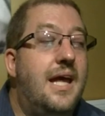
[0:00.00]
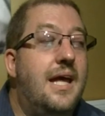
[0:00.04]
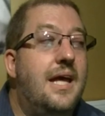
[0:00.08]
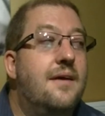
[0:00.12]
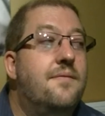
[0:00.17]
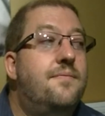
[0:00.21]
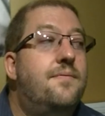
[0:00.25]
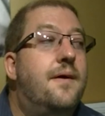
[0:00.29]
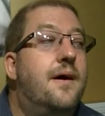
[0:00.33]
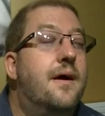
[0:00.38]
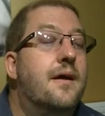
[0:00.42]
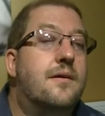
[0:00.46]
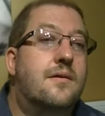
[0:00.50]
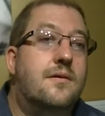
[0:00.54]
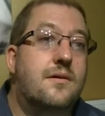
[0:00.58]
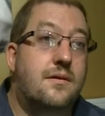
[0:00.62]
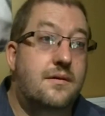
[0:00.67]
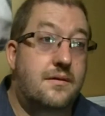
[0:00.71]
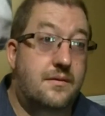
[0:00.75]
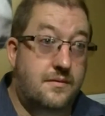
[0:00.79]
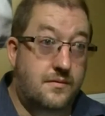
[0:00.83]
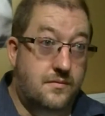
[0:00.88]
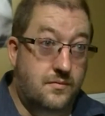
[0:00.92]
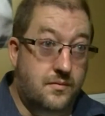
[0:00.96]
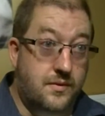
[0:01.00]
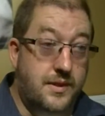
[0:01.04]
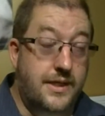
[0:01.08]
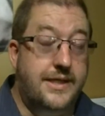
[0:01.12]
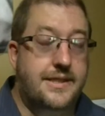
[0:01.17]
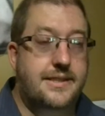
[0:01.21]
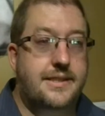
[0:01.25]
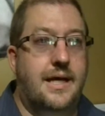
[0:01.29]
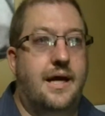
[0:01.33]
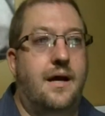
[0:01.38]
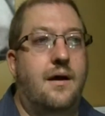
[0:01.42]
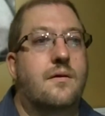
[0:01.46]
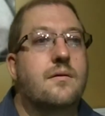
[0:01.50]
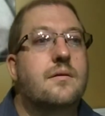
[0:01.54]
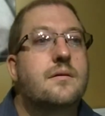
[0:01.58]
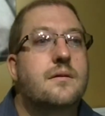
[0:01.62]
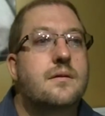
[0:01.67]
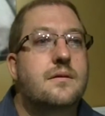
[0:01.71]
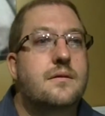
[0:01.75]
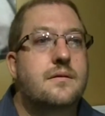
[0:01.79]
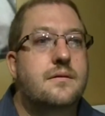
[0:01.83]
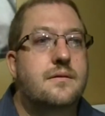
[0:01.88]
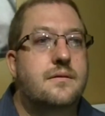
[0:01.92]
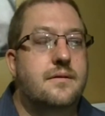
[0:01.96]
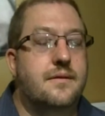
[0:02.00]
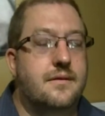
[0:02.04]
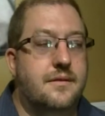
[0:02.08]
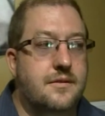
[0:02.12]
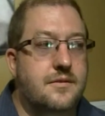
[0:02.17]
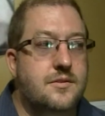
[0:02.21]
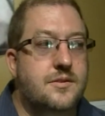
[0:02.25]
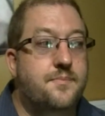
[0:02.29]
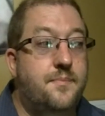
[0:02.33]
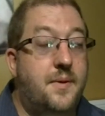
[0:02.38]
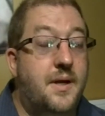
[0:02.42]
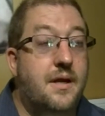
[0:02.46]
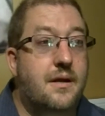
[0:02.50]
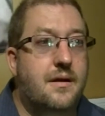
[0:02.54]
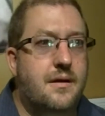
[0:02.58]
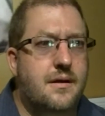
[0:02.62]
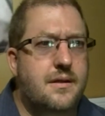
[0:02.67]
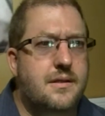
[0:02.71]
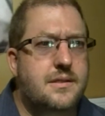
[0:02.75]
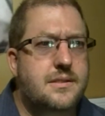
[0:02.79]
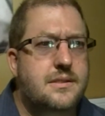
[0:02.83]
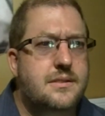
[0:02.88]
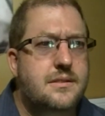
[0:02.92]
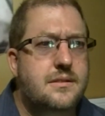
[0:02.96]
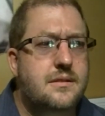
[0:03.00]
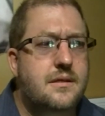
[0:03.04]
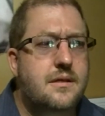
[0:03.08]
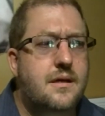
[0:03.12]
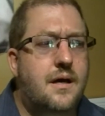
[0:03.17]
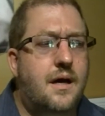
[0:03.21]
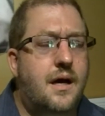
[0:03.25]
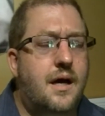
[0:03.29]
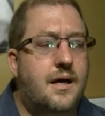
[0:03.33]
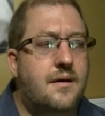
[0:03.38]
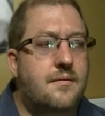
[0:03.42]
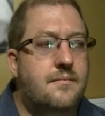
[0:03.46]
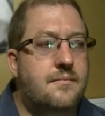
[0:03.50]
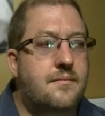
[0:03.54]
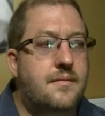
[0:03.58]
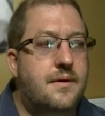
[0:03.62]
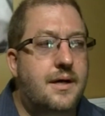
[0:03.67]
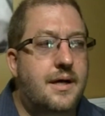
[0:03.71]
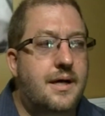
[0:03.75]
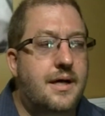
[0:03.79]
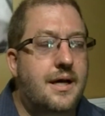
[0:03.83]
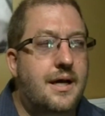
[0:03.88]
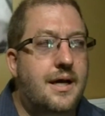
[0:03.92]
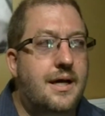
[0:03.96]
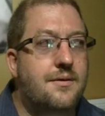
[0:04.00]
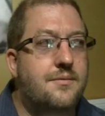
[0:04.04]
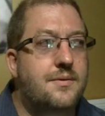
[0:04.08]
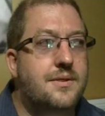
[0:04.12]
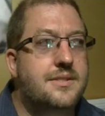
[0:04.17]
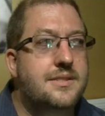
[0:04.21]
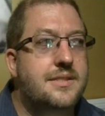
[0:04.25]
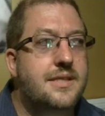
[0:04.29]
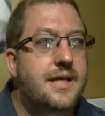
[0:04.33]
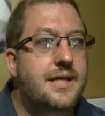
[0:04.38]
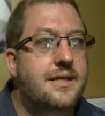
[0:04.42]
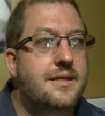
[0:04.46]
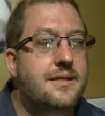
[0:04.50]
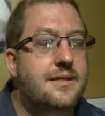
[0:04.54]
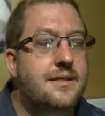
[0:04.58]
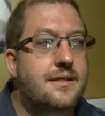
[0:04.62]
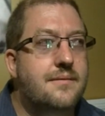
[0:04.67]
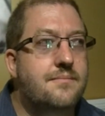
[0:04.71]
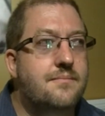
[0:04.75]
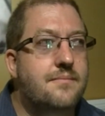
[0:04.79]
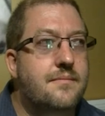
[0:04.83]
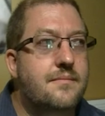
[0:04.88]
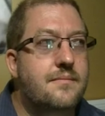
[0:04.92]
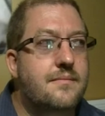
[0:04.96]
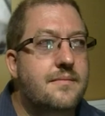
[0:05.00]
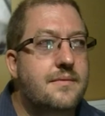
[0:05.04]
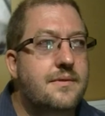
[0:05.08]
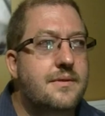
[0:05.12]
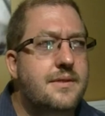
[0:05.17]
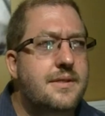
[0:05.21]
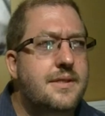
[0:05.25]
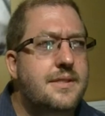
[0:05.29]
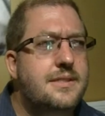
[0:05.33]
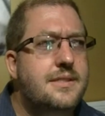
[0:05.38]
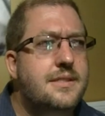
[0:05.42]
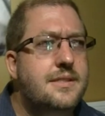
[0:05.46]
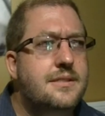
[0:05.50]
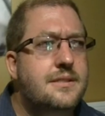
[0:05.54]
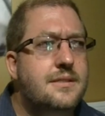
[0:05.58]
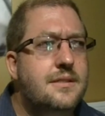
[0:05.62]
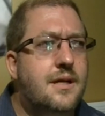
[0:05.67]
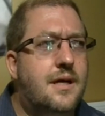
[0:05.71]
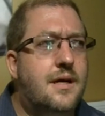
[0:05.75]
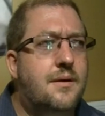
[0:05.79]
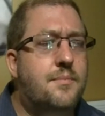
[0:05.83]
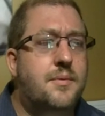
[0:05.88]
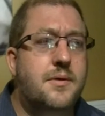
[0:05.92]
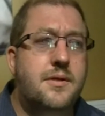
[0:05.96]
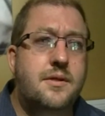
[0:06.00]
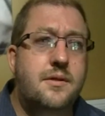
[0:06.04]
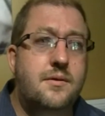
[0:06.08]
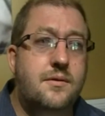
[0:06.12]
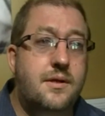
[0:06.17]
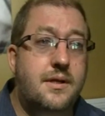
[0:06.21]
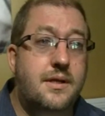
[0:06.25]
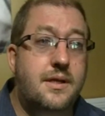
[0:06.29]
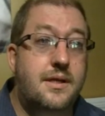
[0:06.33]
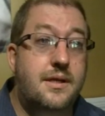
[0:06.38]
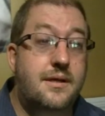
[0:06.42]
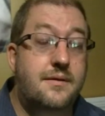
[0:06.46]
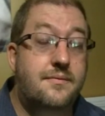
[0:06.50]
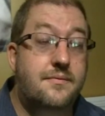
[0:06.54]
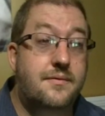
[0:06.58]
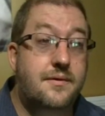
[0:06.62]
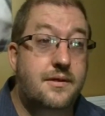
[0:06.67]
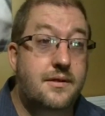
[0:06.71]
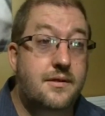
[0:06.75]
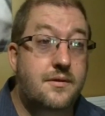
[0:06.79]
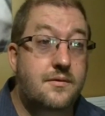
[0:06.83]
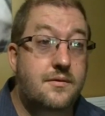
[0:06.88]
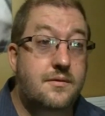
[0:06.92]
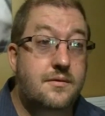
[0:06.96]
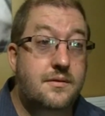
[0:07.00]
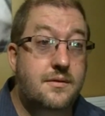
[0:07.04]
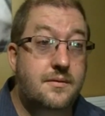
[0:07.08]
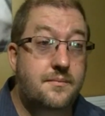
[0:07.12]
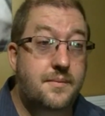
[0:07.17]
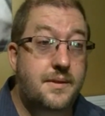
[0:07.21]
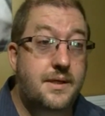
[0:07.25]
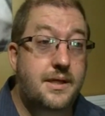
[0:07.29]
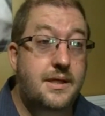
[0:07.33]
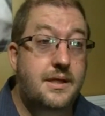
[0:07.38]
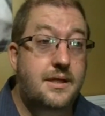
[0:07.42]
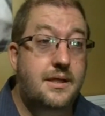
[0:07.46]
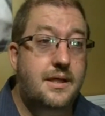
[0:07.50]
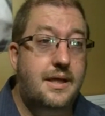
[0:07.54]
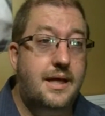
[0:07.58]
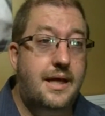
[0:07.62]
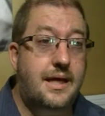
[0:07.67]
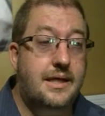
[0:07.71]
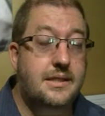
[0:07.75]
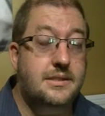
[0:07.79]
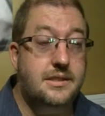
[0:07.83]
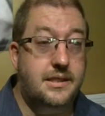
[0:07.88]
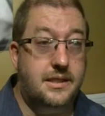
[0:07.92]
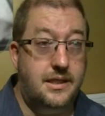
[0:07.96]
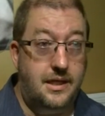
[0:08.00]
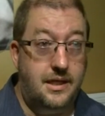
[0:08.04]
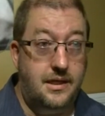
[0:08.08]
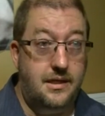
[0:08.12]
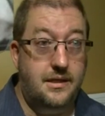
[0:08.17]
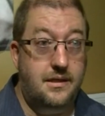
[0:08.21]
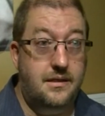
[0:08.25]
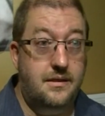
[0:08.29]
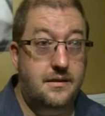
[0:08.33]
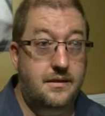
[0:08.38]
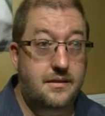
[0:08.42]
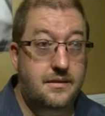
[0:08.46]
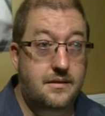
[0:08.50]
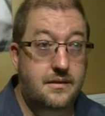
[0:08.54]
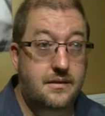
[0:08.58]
If I could reach out to those parents, I would say to them, this is an opportunity for you to be educated.